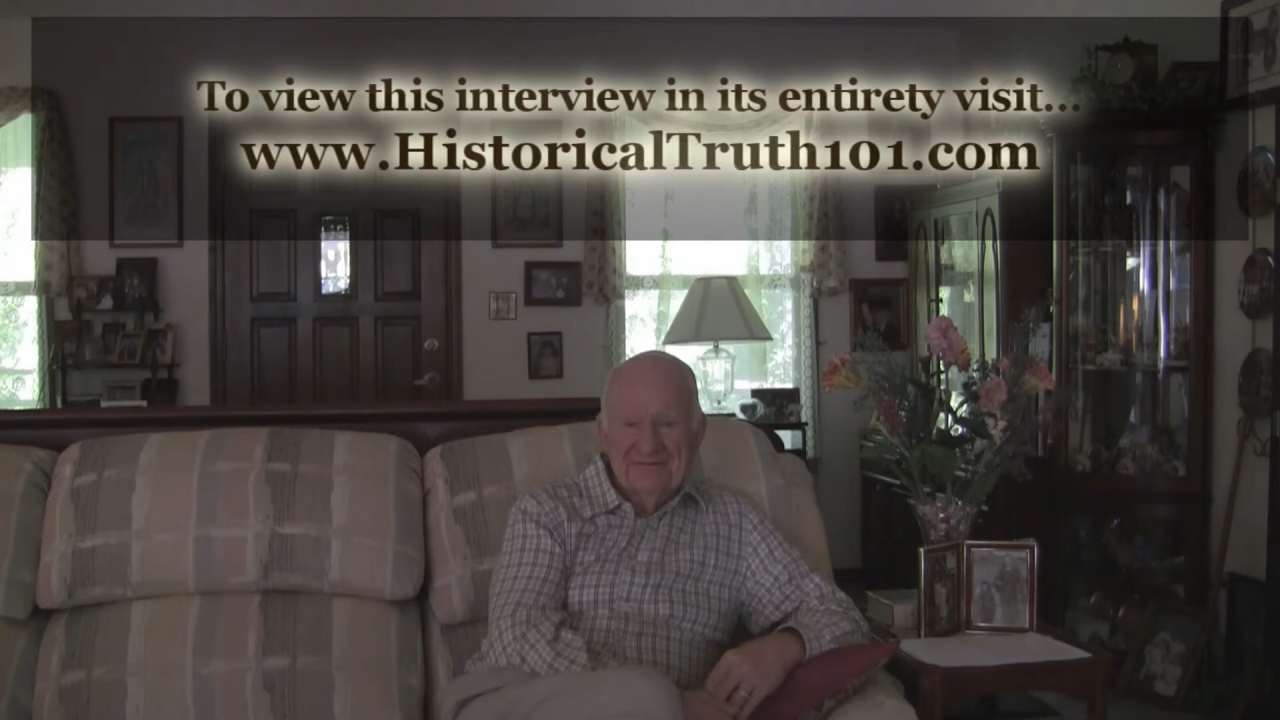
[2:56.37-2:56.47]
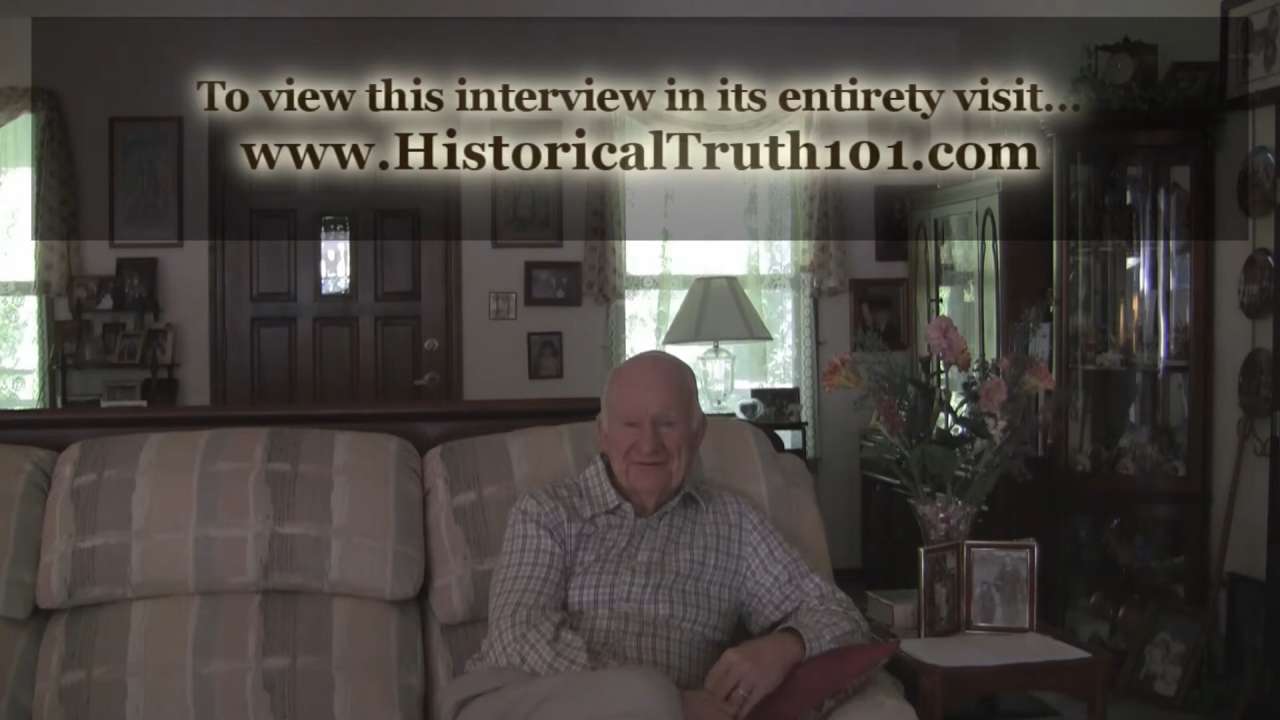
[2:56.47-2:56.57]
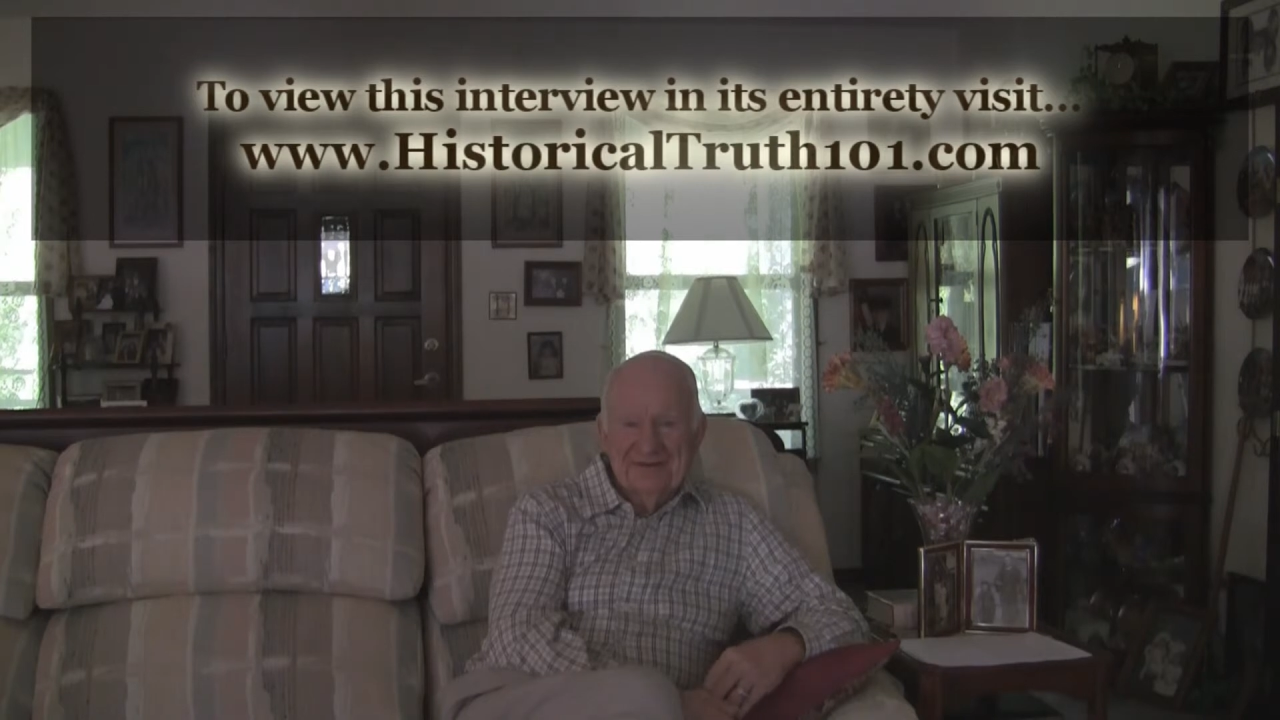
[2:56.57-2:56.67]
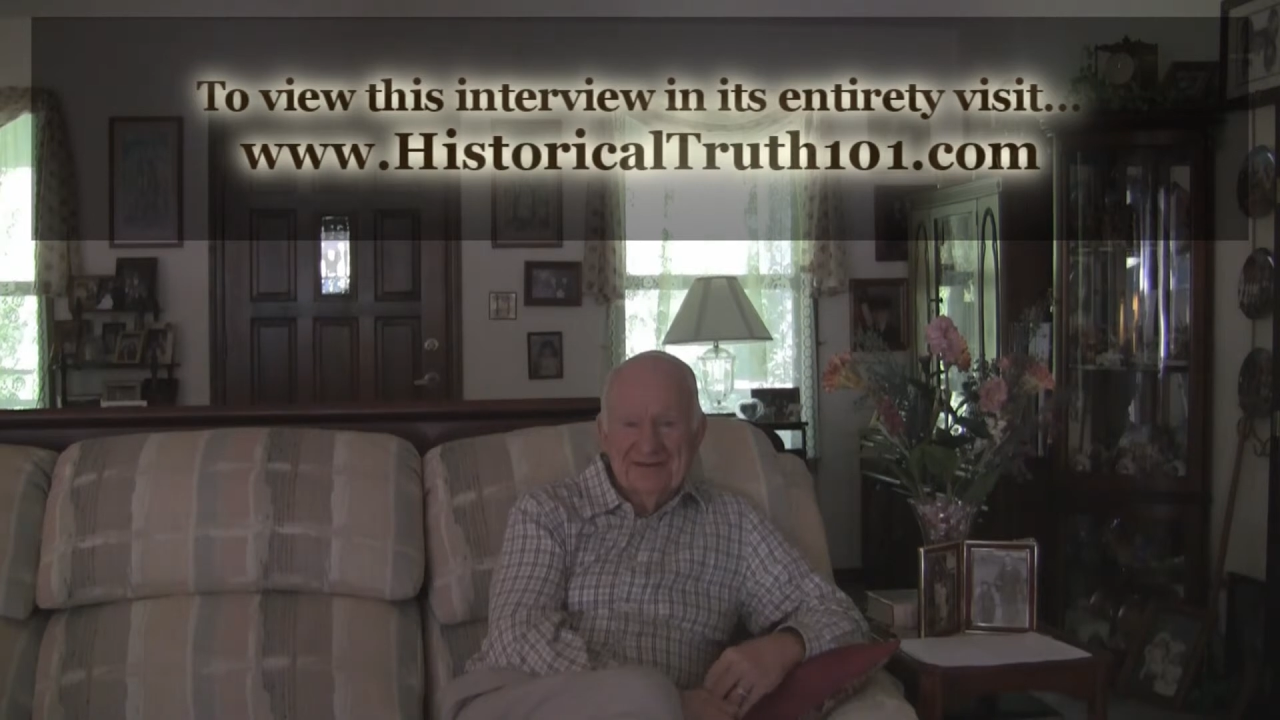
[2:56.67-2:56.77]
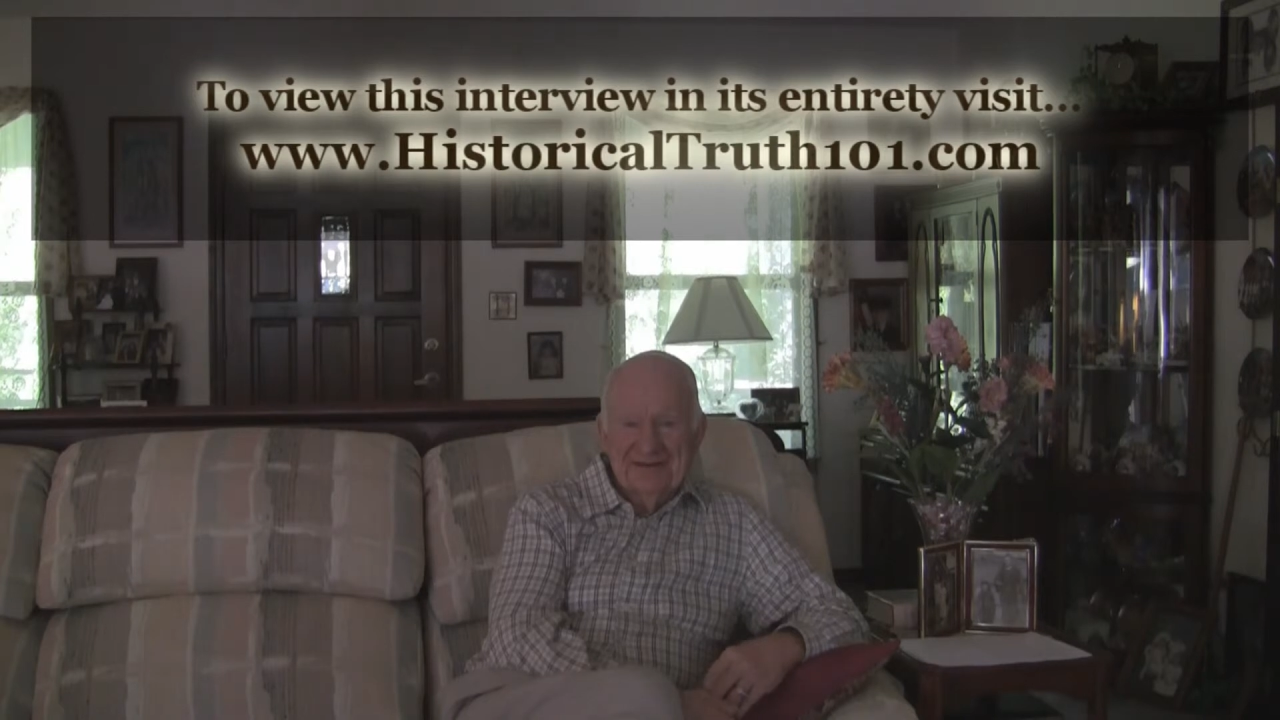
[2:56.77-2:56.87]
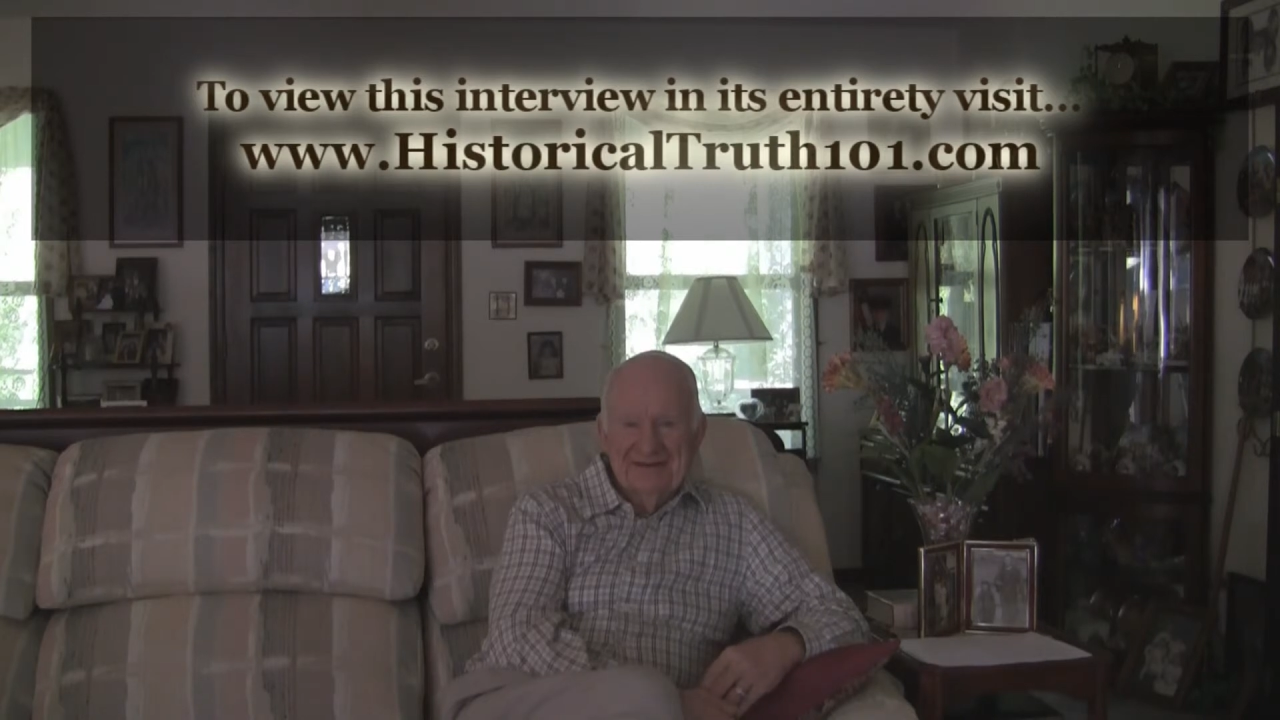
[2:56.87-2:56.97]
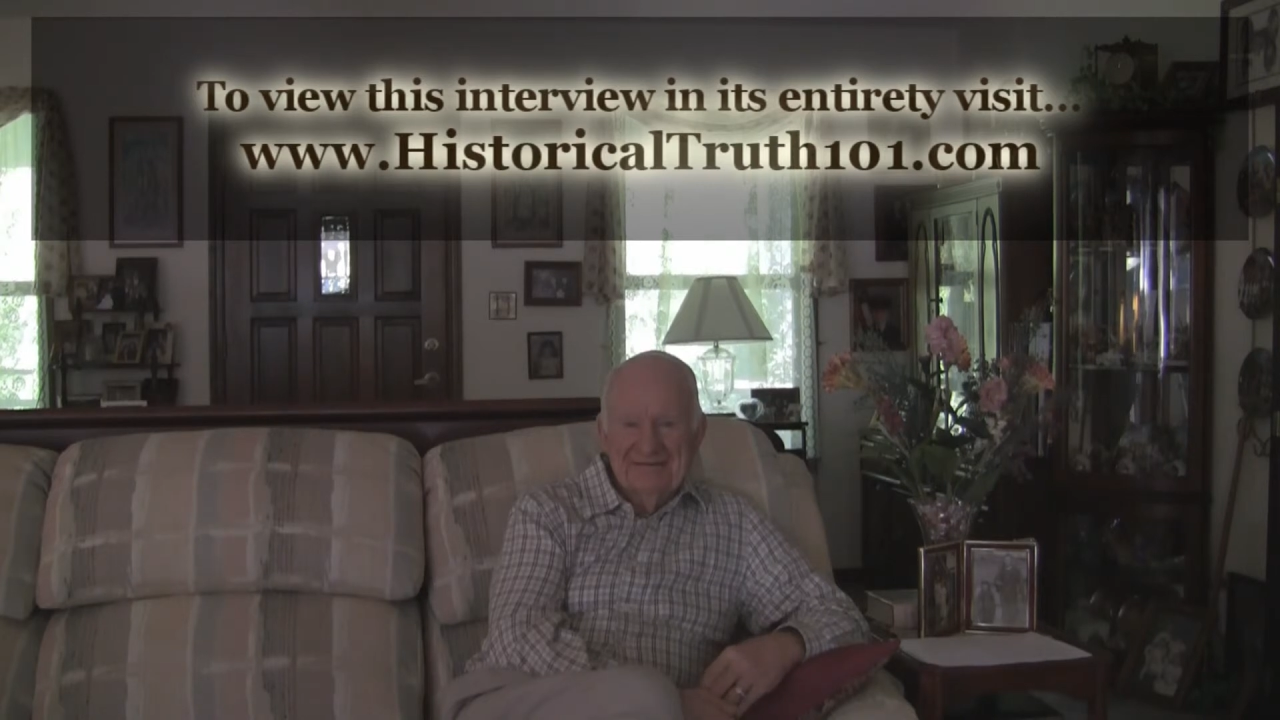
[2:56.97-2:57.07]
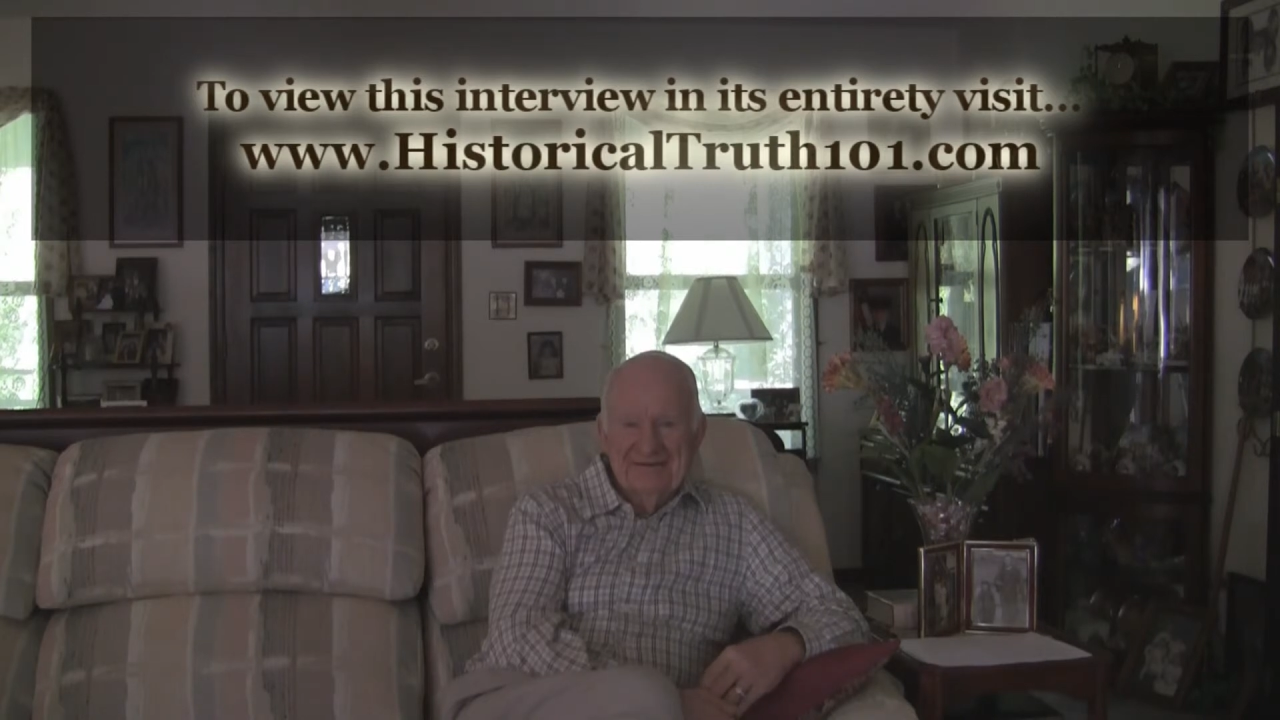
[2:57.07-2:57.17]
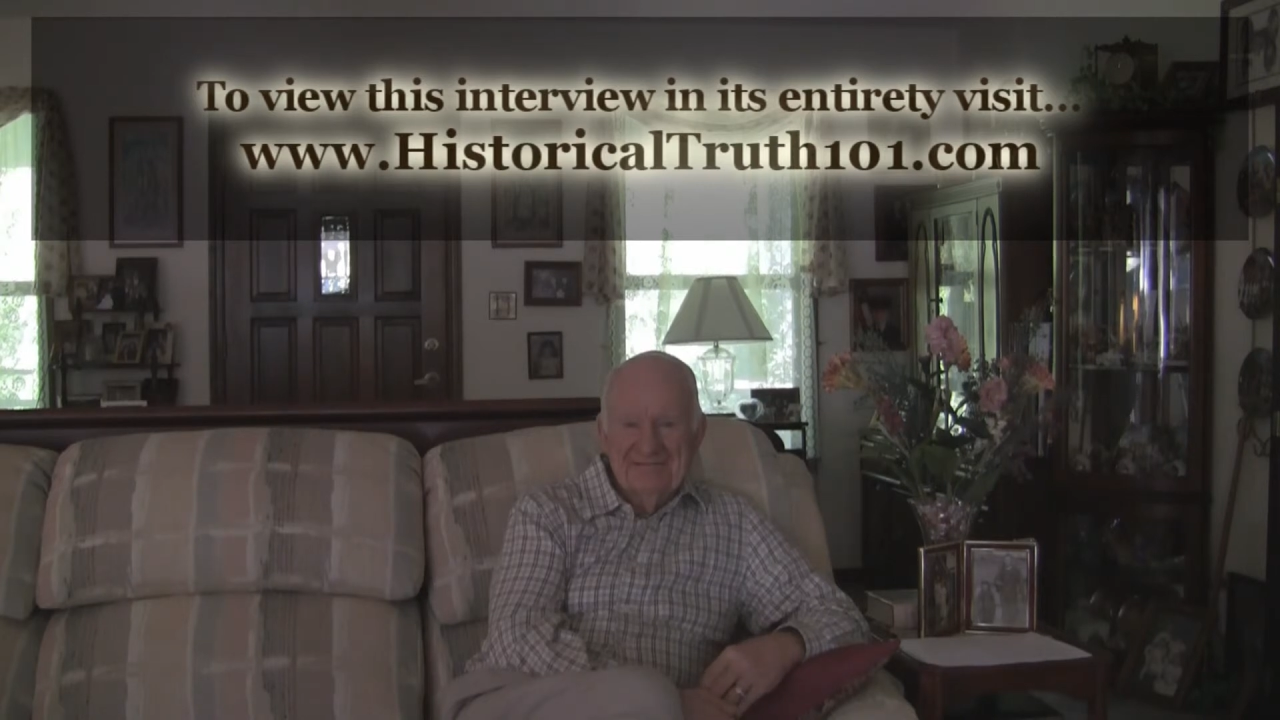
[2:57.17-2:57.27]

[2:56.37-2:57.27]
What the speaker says: forget it.